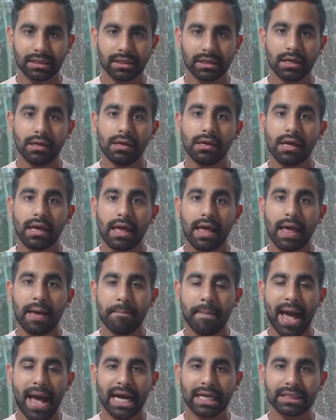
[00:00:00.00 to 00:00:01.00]

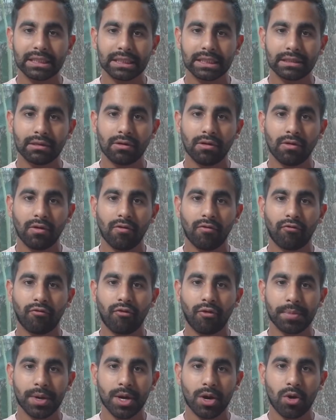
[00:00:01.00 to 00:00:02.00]
imagine from
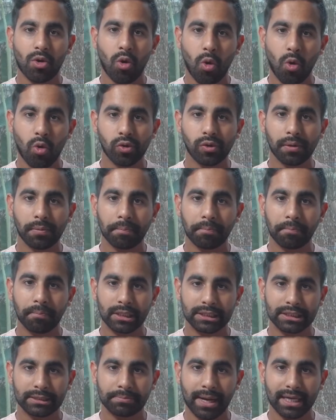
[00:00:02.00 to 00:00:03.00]
your own
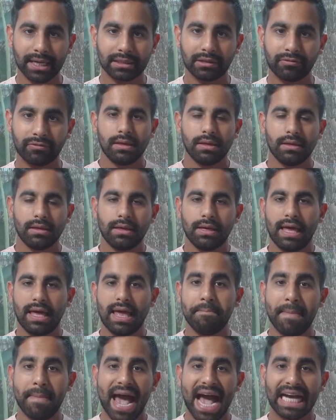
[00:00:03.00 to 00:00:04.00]
perspective.
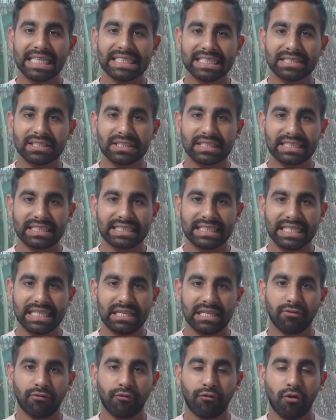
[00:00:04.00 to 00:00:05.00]
Imagine a
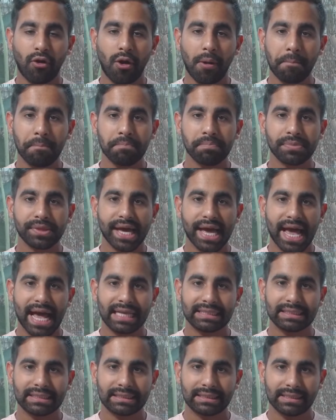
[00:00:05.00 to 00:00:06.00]
scene from the
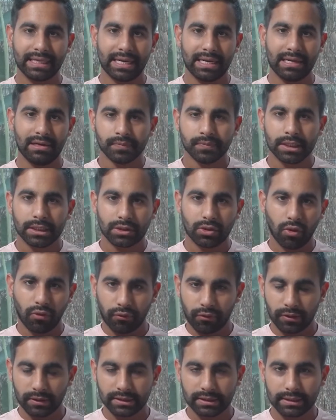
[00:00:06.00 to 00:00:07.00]
end state. So
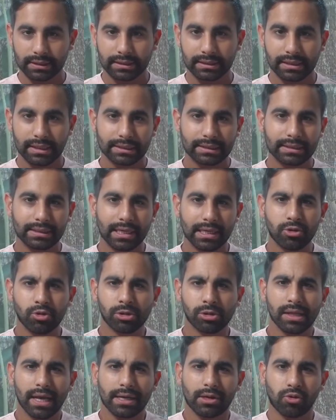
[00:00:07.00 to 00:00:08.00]
for instance, let's say you
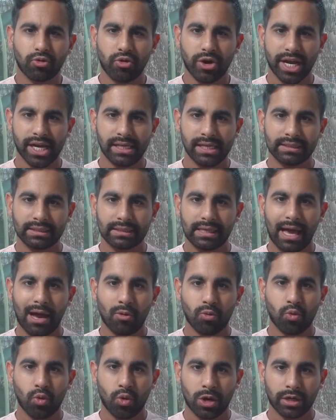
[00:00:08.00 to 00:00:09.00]
would like a raise
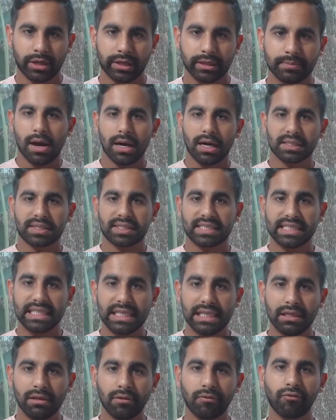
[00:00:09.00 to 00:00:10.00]
at work. A
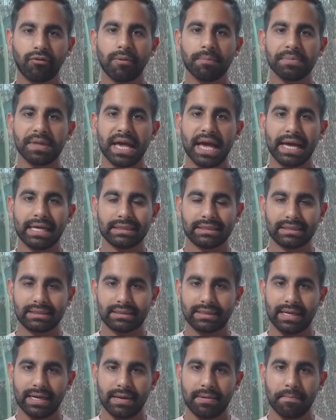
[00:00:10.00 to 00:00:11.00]
scene from the end
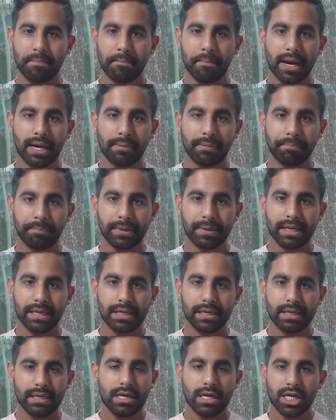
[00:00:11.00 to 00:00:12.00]
state might
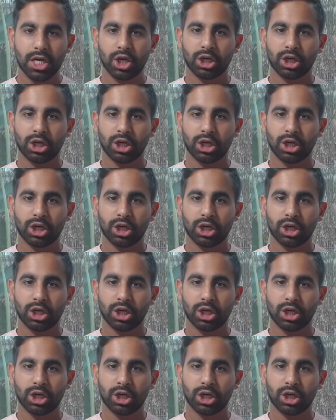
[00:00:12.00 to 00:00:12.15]
be you're